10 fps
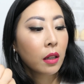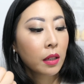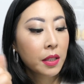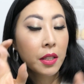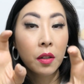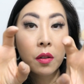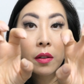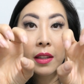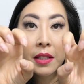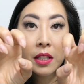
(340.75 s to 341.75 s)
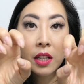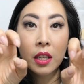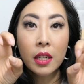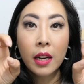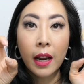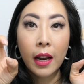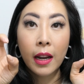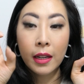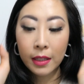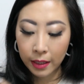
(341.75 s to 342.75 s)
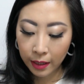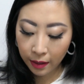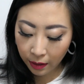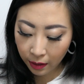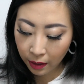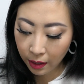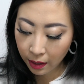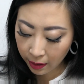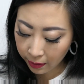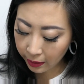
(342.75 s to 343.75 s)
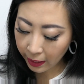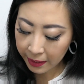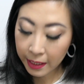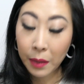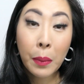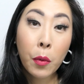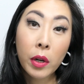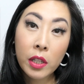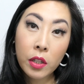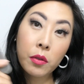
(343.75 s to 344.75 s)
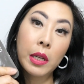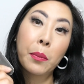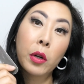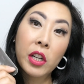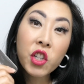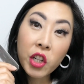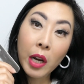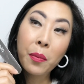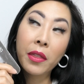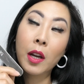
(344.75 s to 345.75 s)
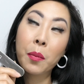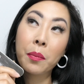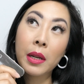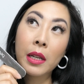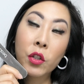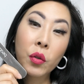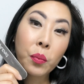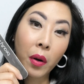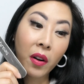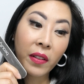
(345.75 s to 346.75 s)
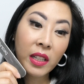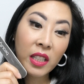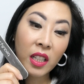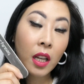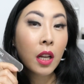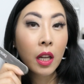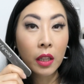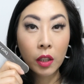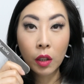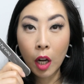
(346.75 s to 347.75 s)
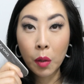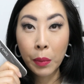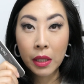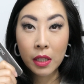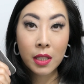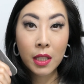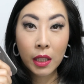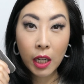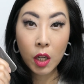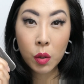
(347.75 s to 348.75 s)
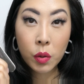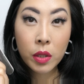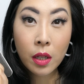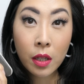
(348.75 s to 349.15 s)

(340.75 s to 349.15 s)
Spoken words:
So this is good, and the next step I'm going to do is I'm going to shape them into perfect little almond stilettos.